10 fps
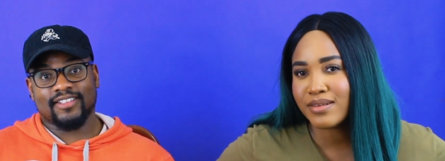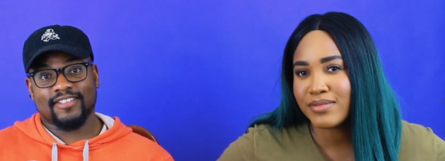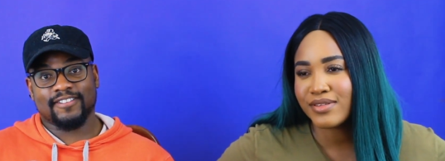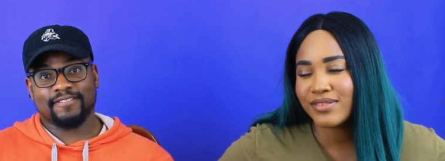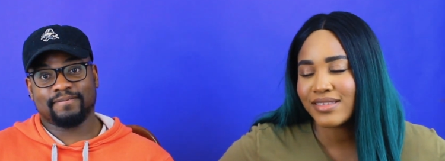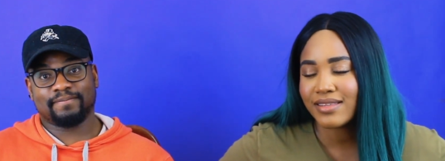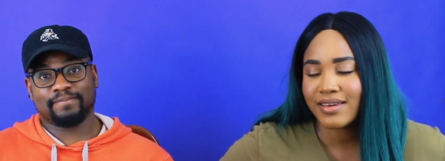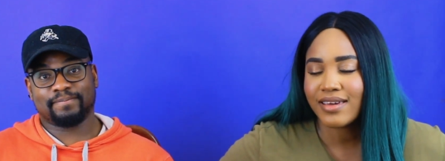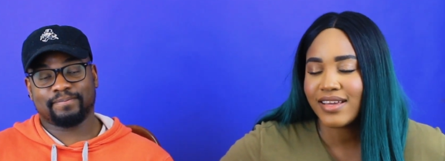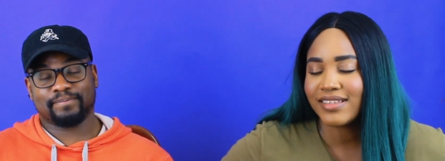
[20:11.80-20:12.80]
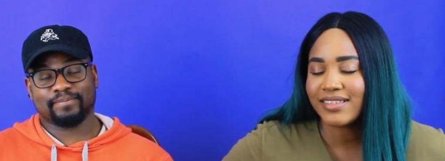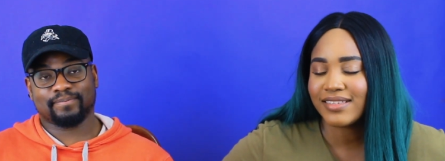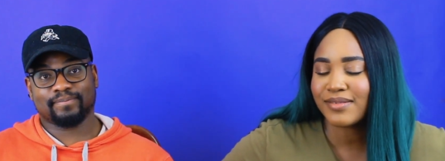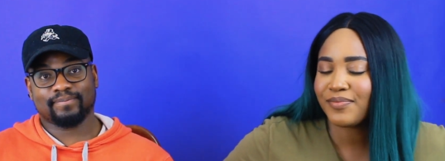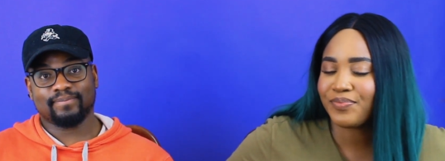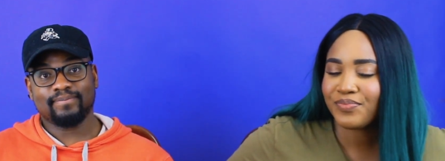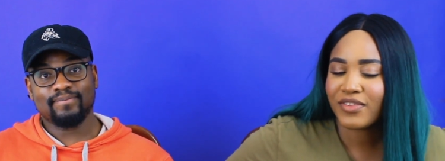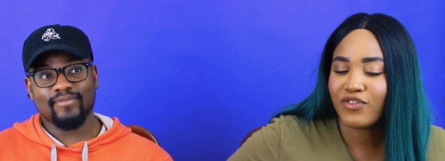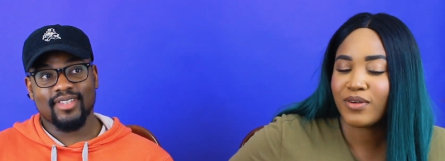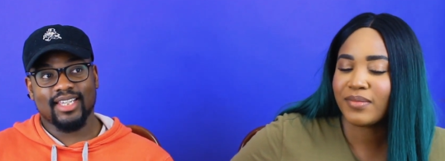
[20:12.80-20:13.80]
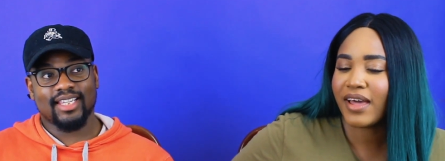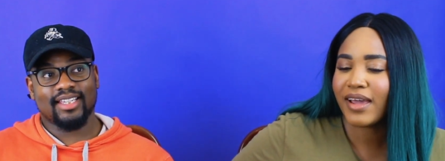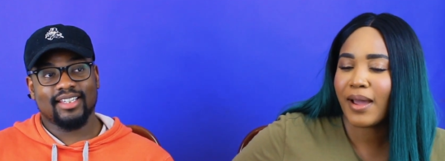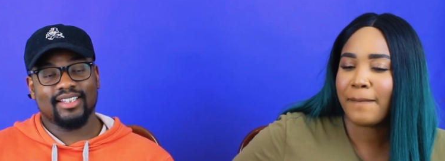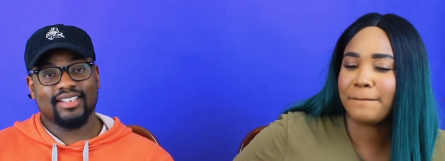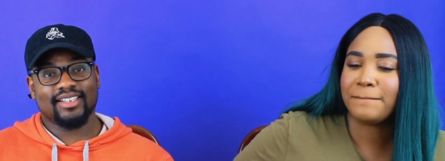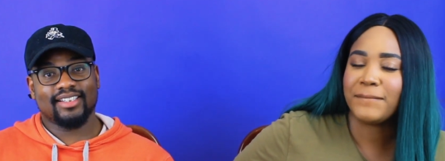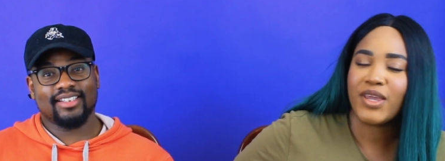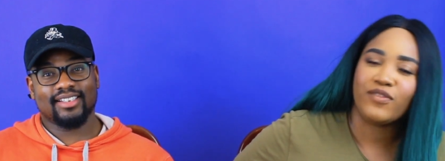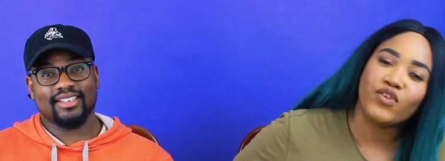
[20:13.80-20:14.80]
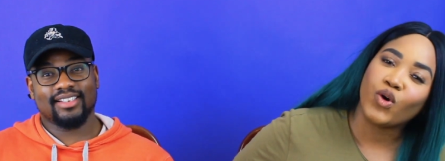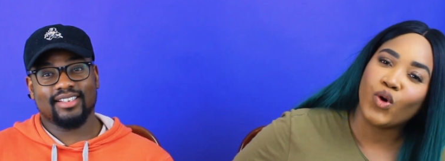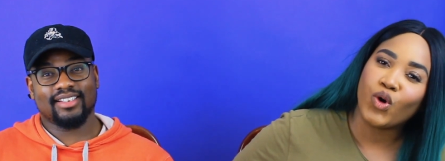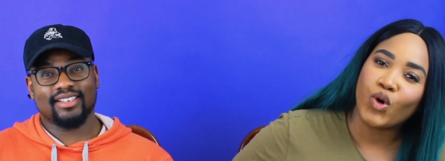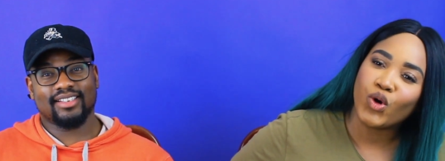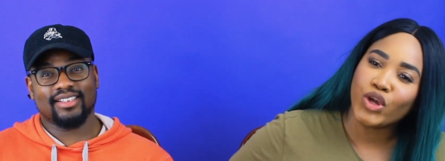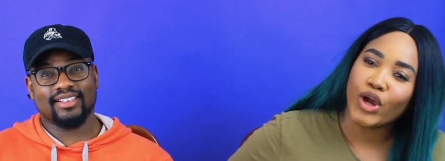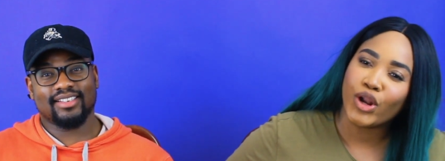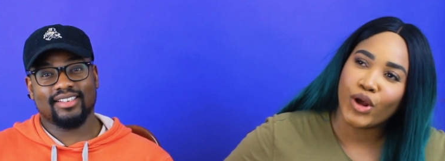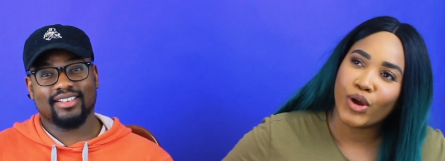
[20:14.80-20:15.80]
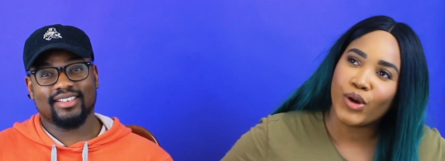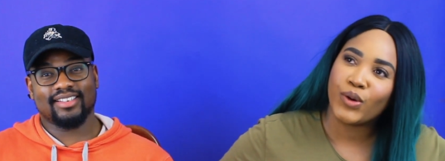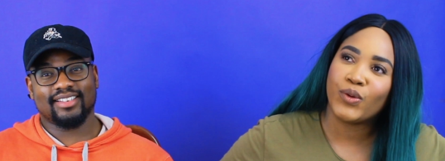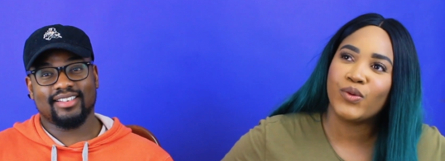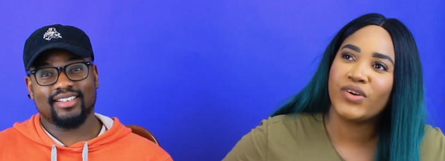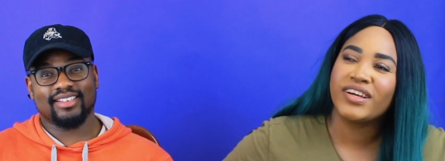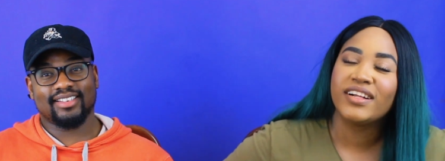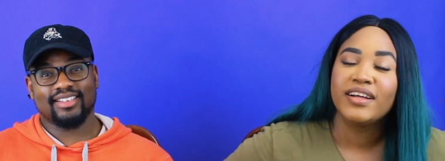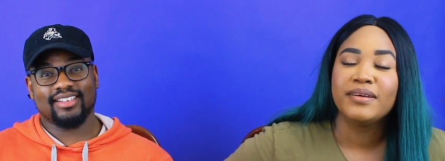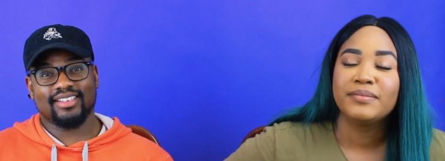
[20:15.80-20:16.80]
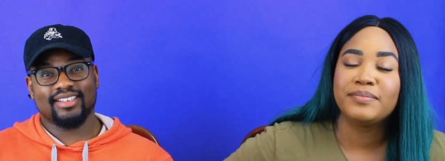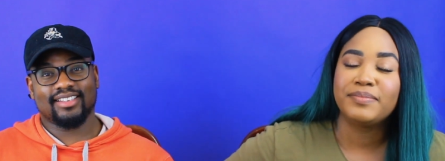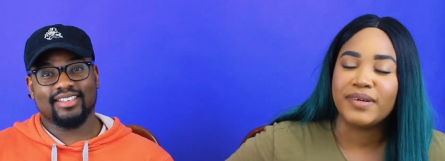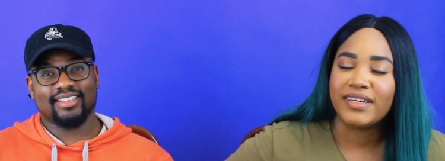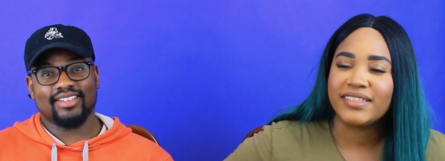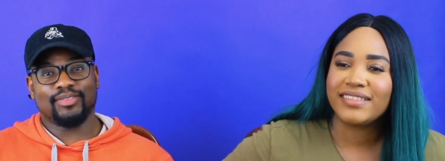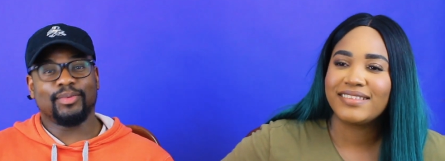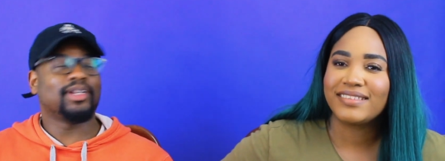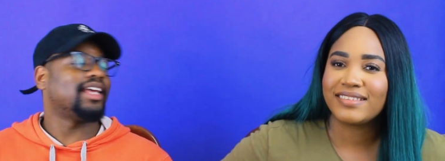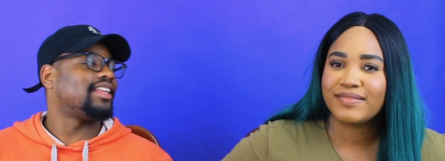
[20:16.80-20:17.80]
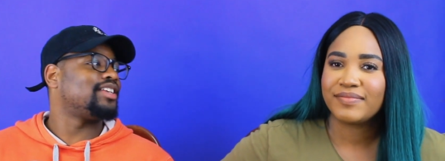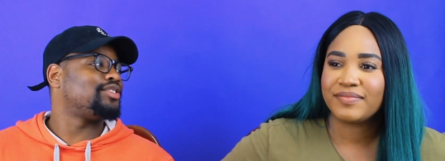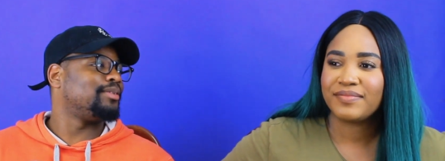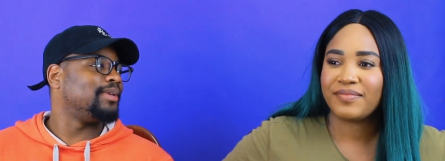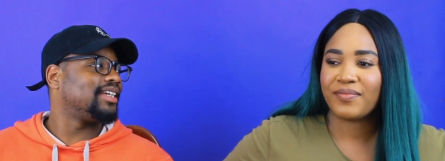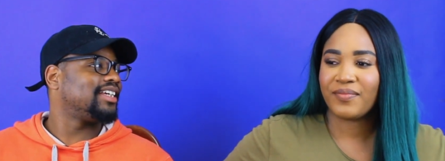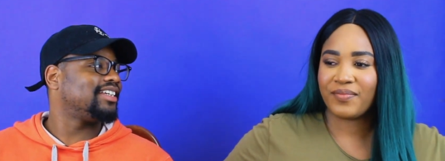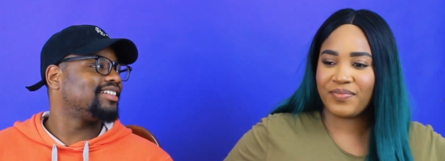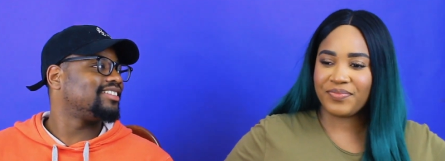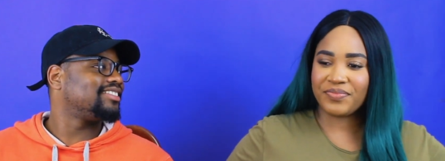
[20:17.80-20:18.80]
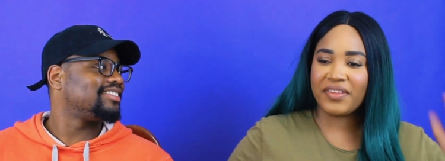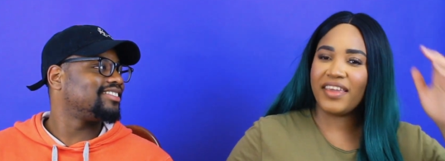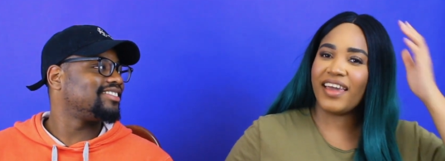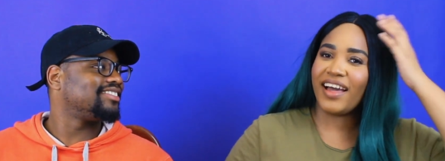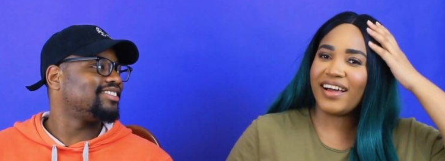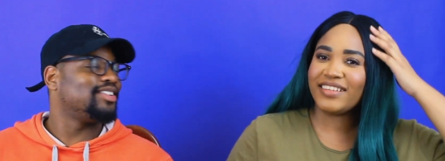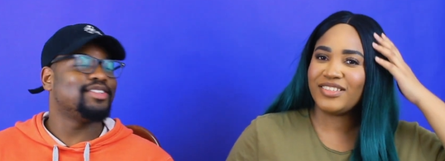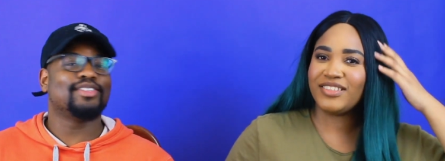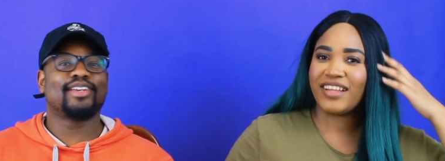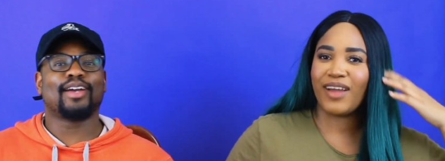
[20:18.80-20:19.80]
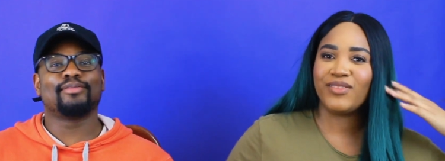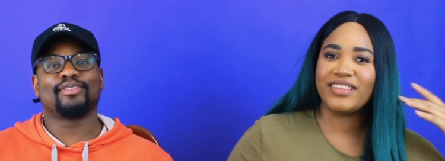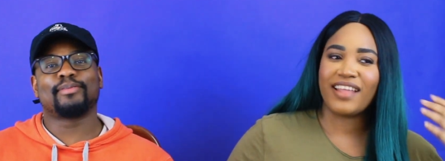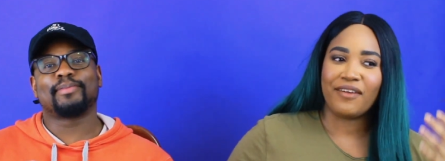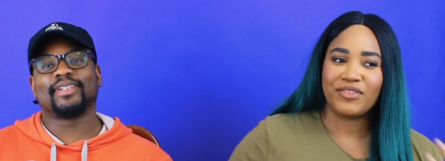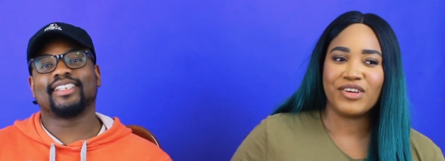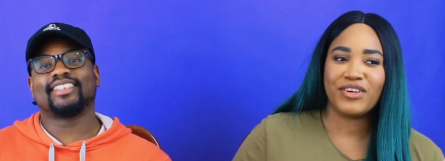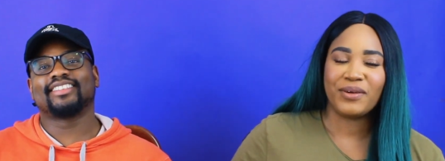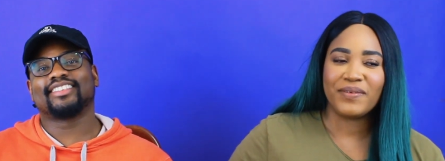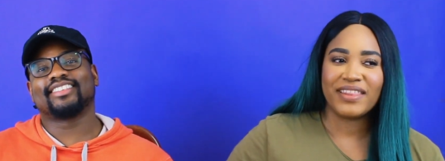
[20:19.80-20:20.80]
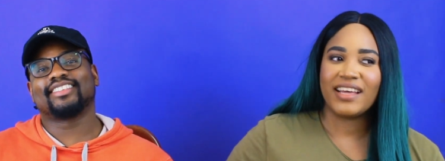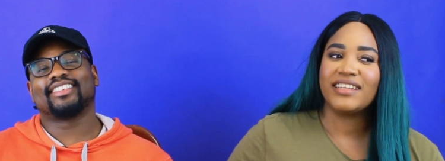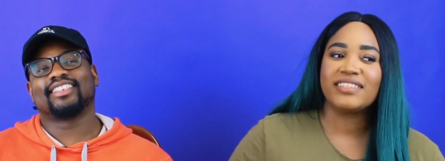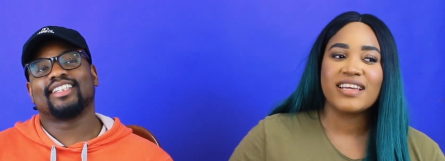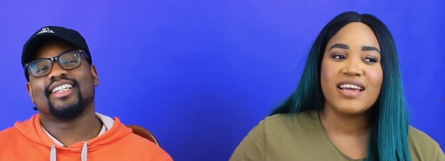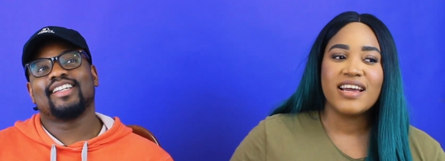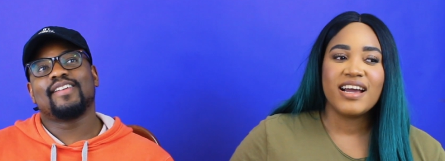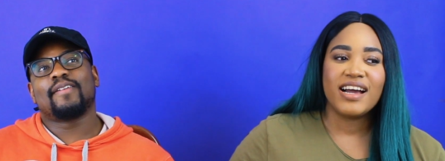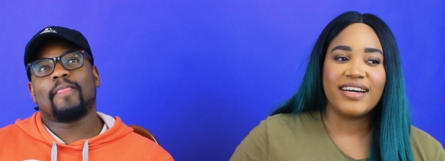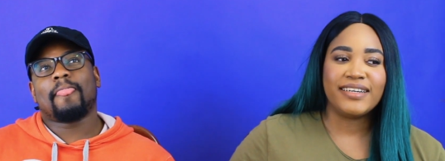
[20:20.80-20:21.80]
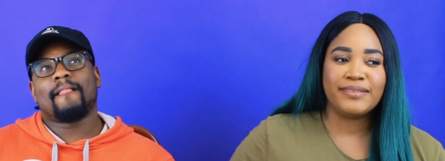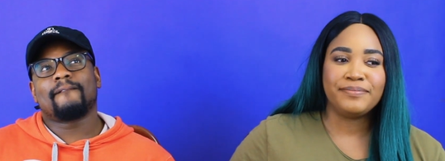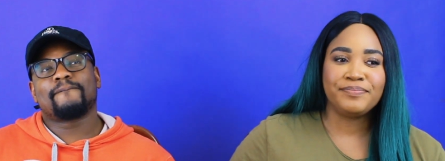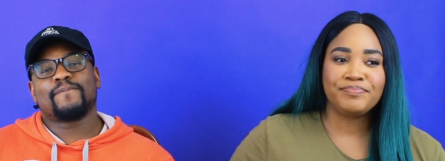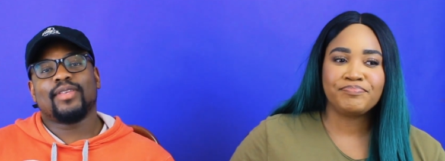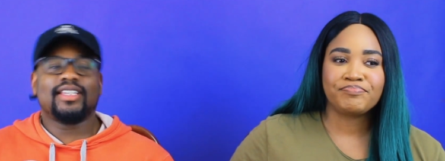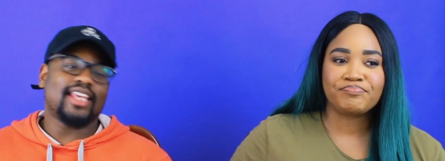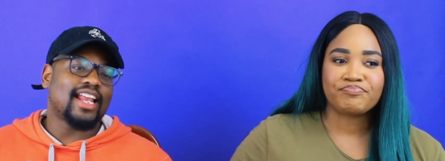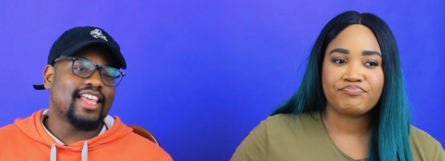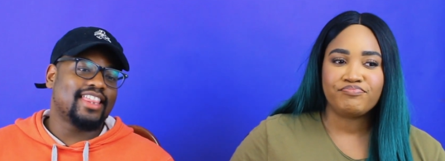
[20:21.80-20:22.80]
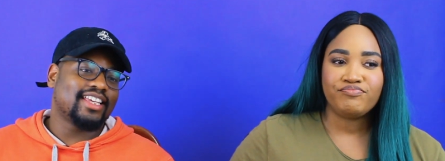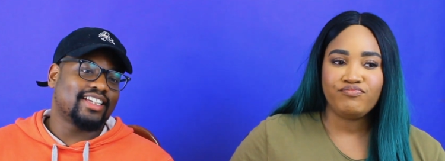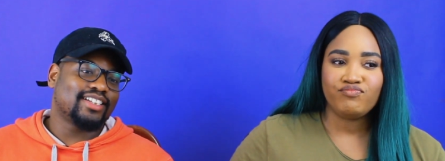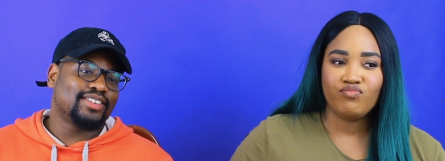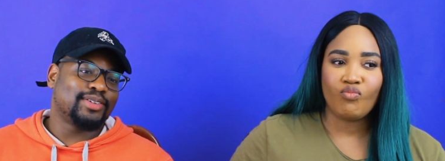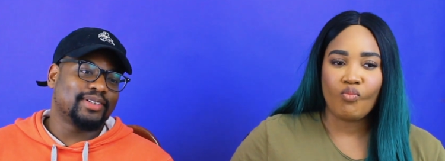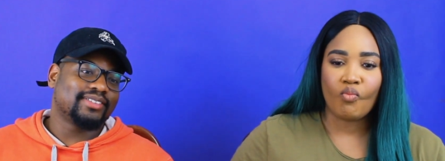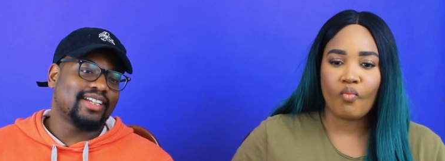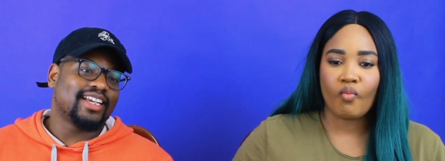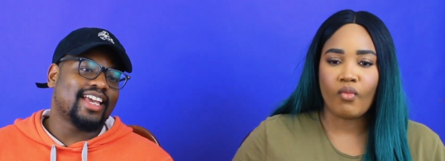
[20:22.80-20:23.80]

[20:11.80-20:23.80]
Speaker 1: some of those things from like Beefle, you know, but what like
Speaker 2: that you're a monkey.
Speaker 1: Yeah, you I will never agree with that. Um,
Speaker 2: he said, "I think," or "I